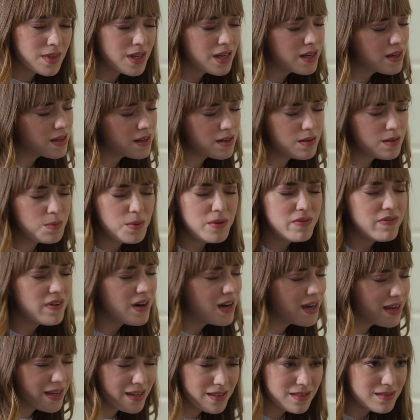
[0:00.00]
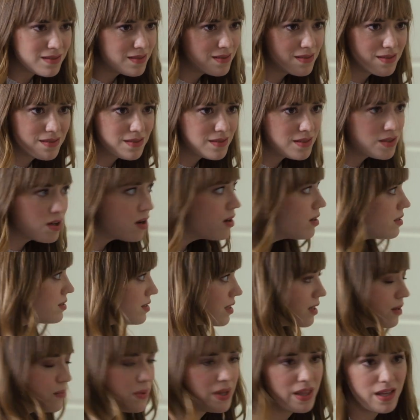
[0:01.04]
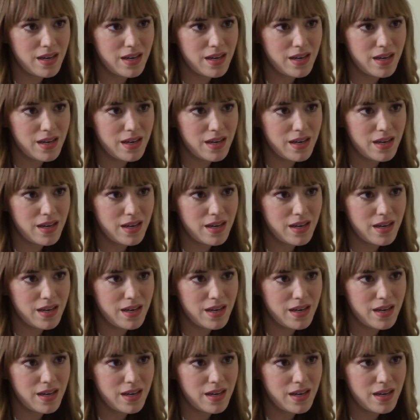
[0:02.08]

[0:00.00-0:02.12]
Nick, it'll be fine. Zara's gonna be